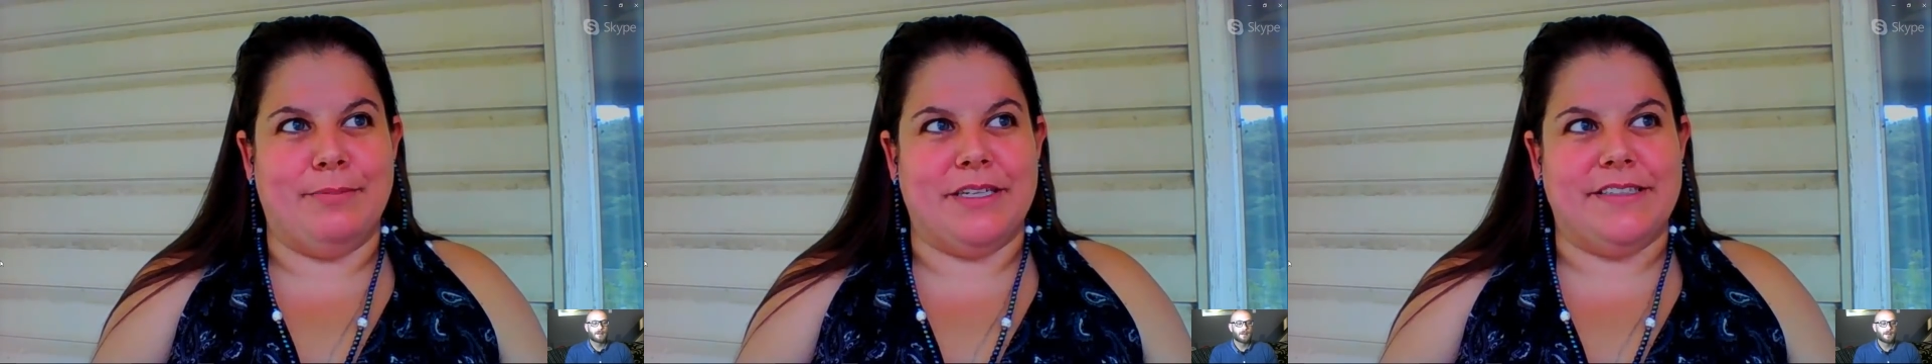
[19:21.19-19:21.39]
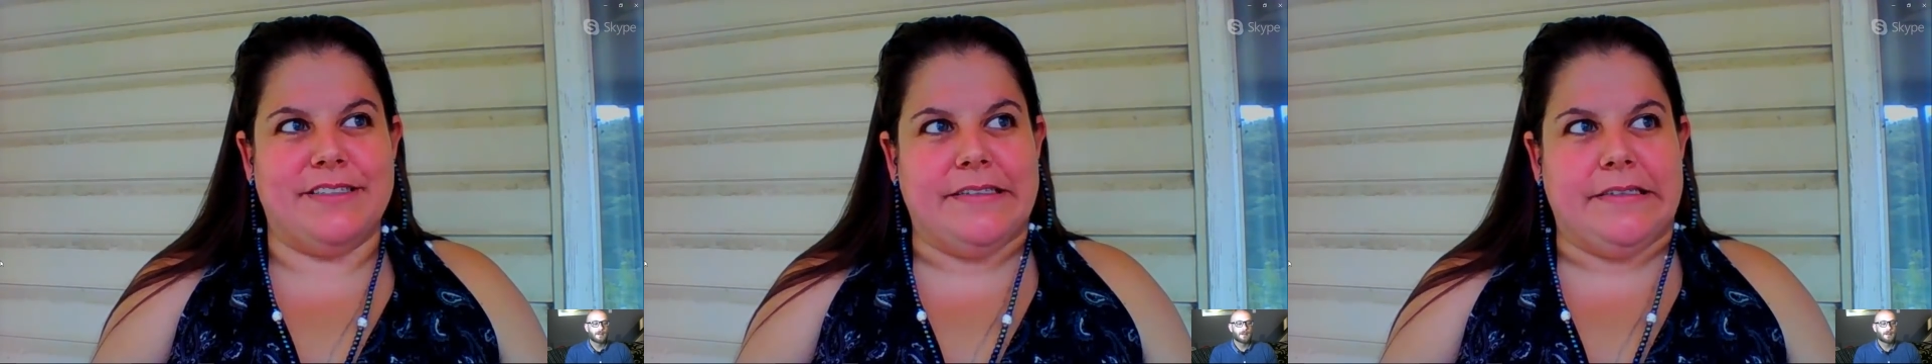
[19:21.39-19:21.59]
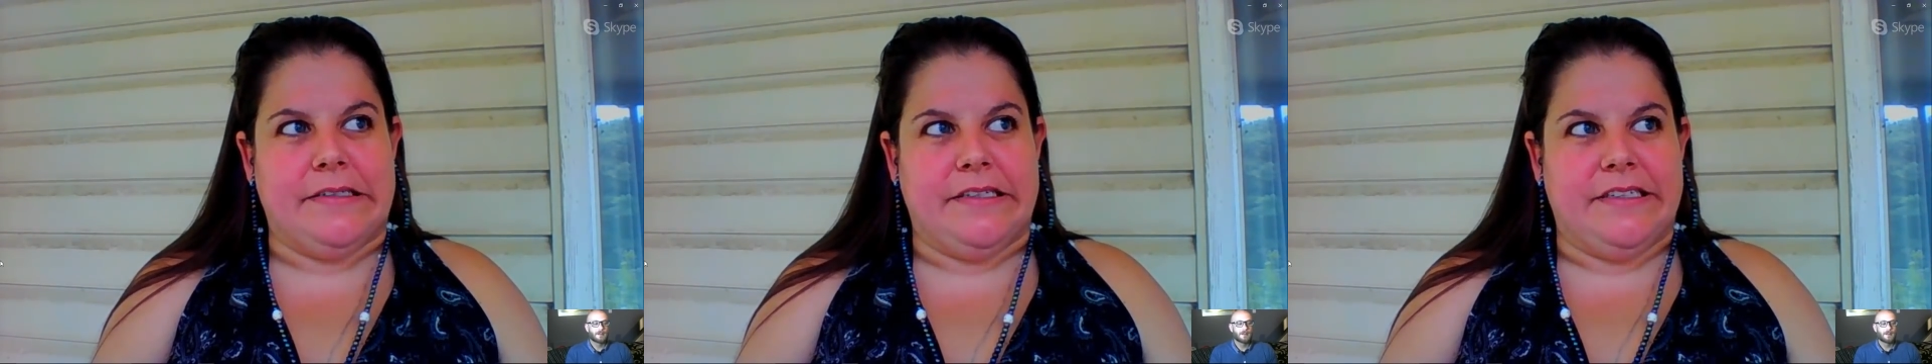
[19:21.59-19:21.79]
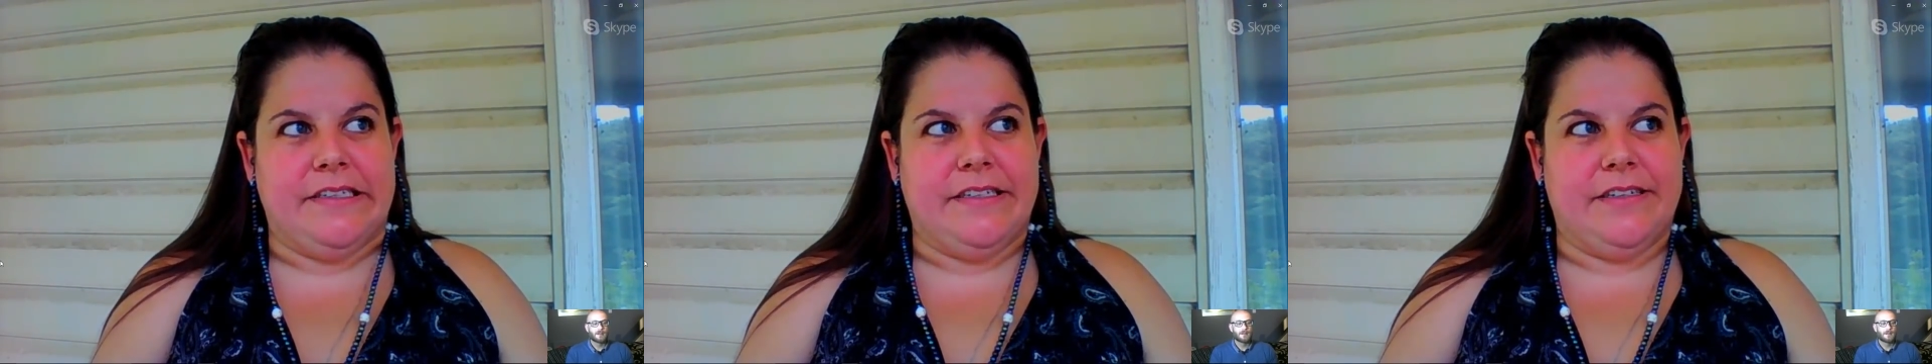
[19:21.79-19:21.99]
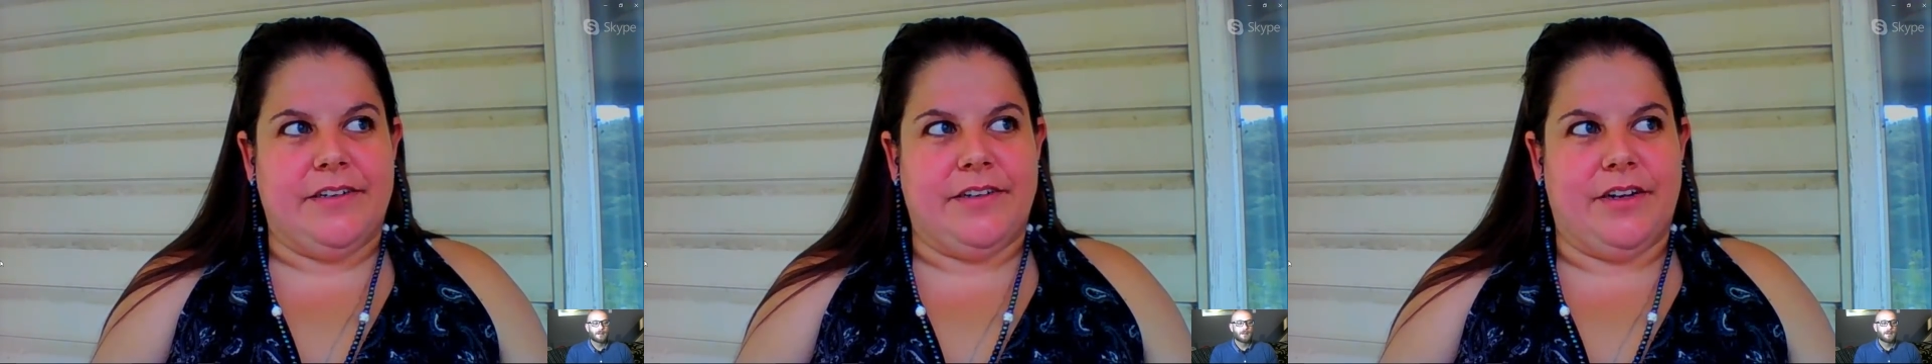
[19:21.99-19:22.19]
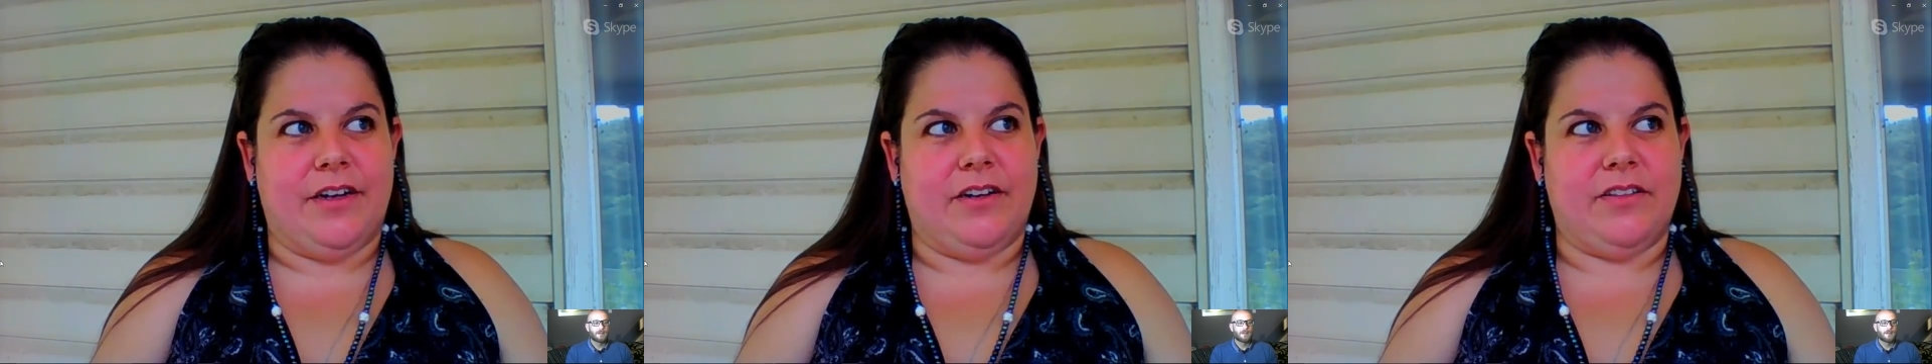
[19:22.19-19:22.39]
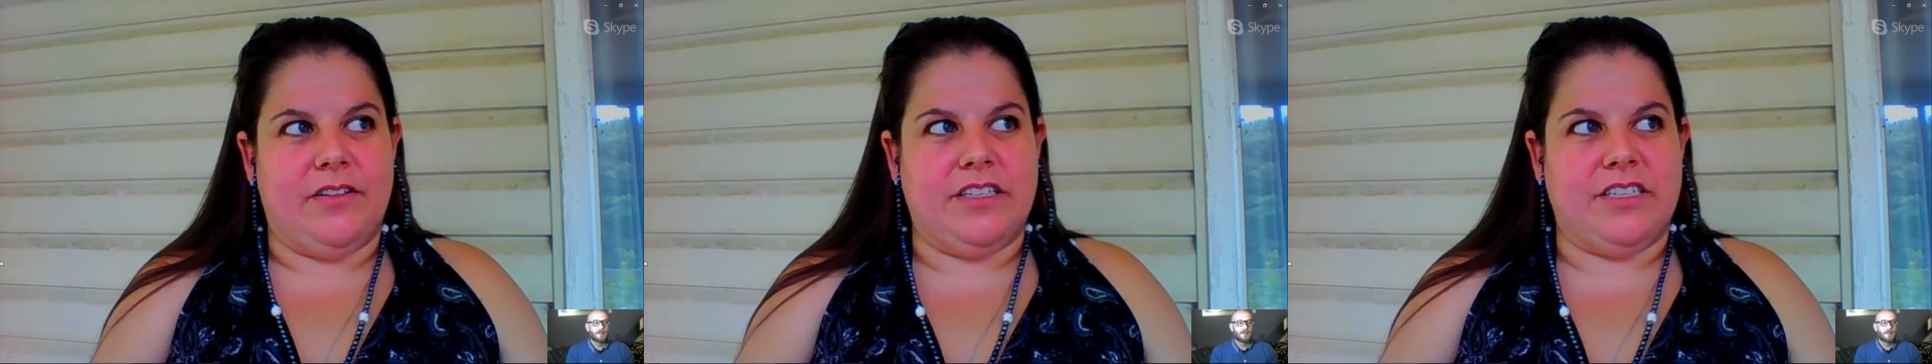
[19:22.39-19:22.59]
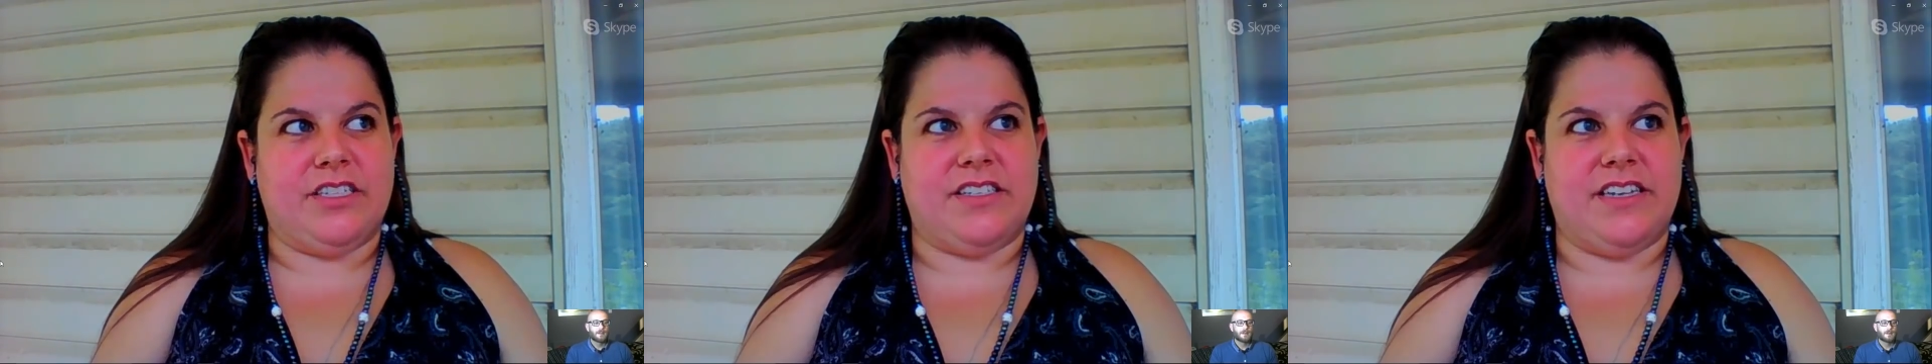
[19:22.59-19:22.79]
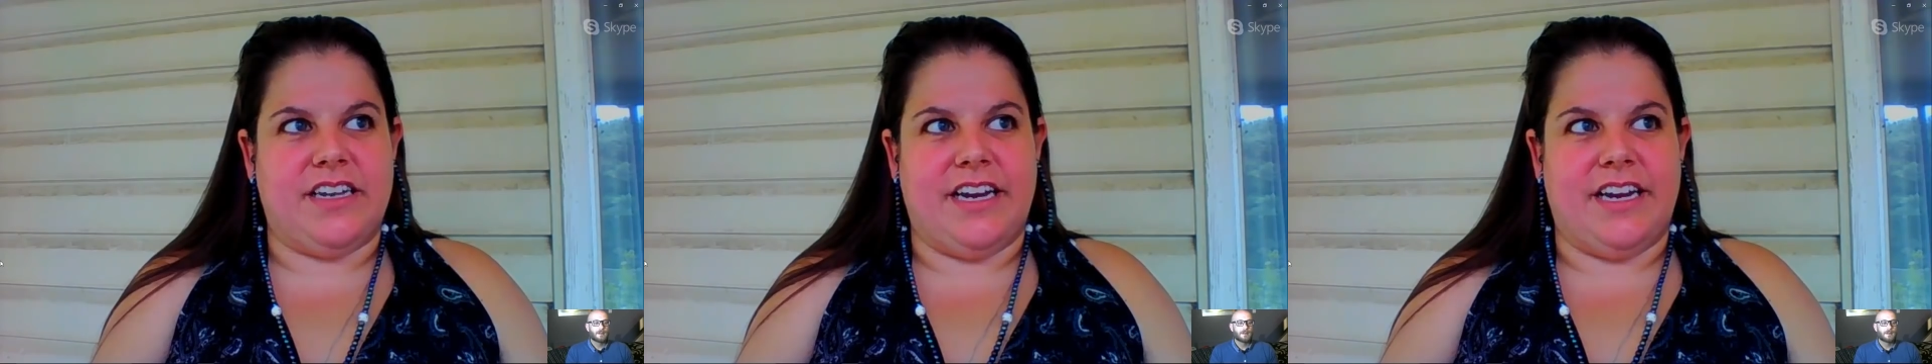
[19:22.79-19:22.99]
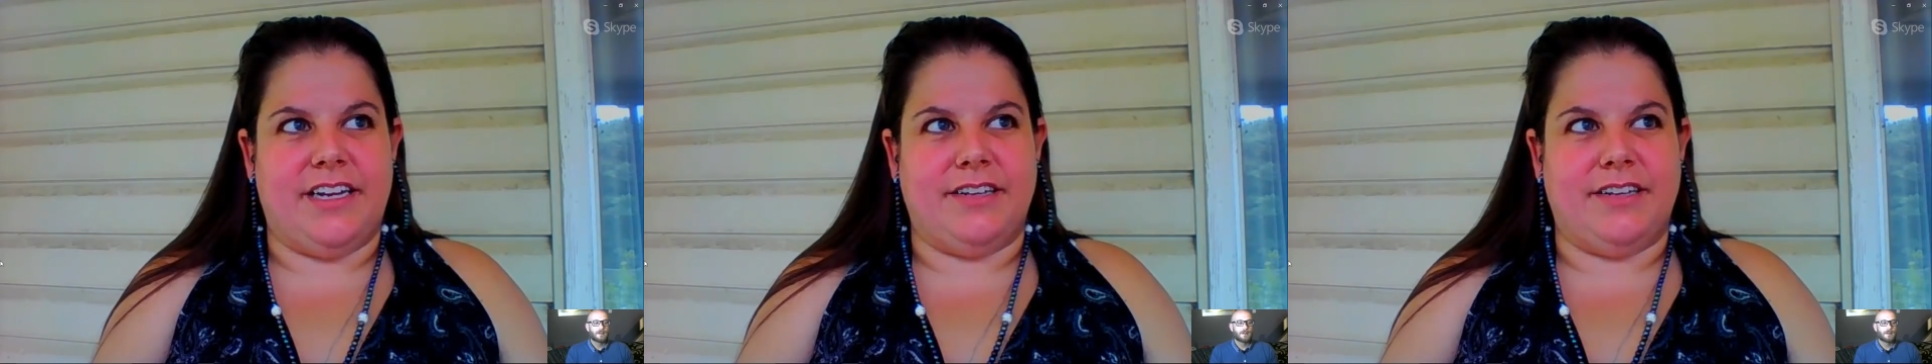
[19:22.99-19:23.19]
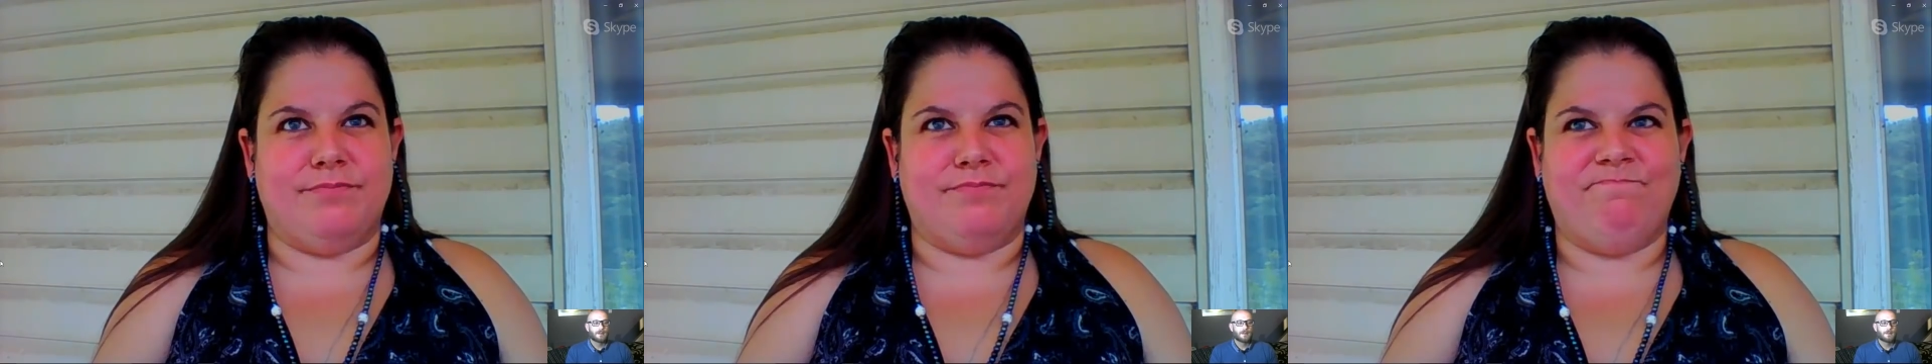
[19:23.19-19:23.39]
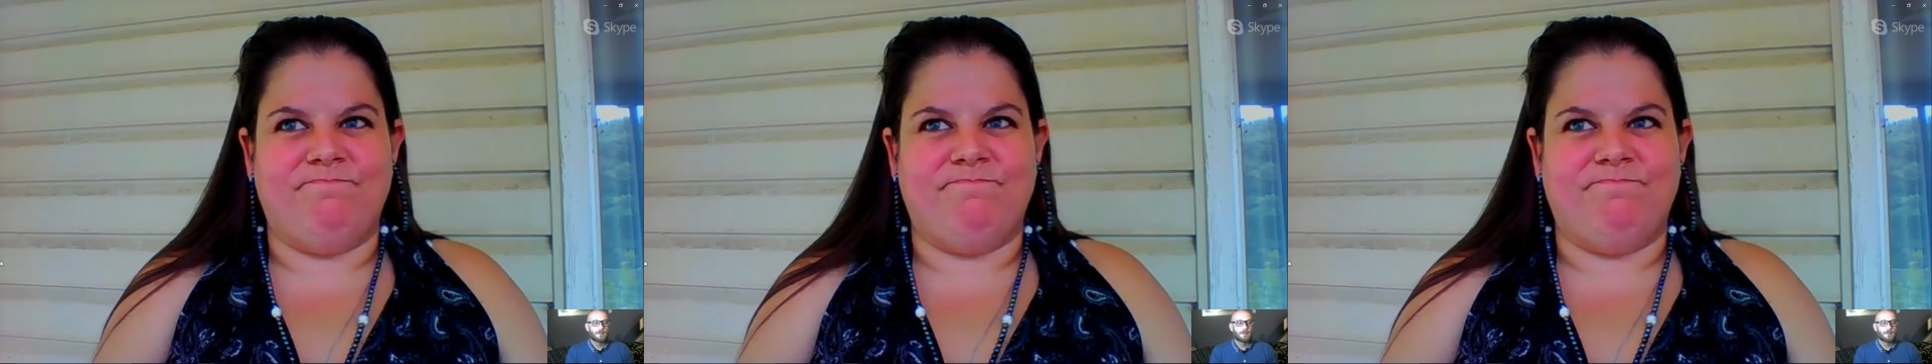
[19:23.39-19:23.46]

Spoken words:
but let's say